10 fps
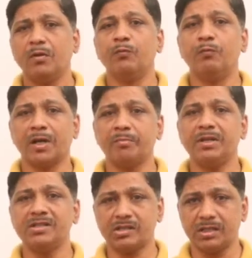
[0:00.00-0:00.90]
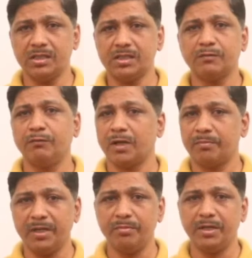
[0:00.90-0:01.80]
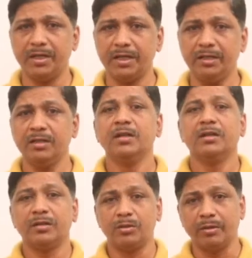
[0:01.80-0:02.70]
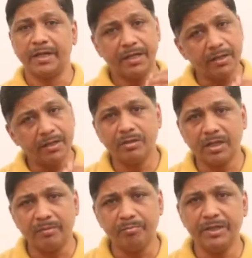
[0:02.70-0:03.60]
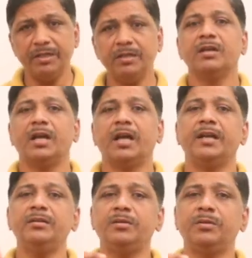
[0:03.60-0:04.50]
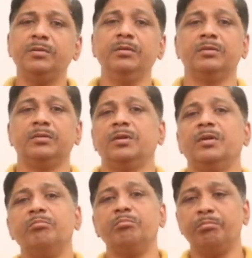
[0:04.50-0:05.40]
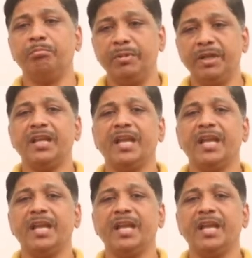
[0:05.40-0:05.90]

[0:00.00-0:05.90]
verbal skills, verbal ability to get into the company and to be